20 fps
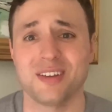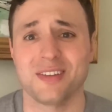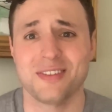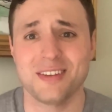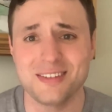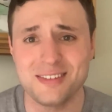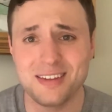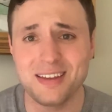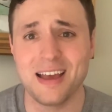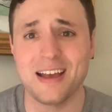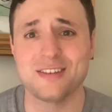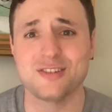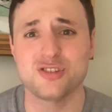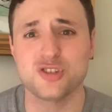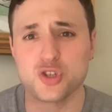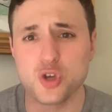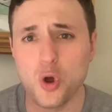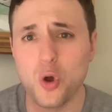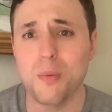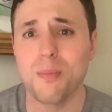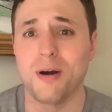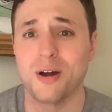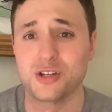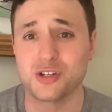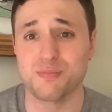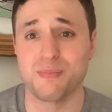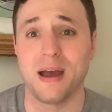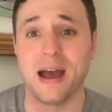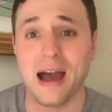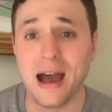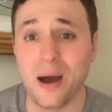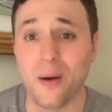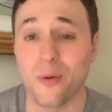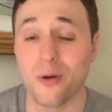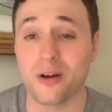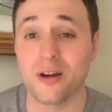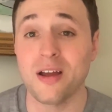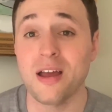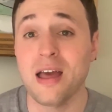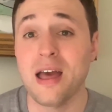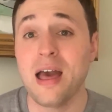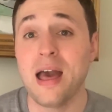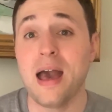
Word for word: Like this thing has so much power.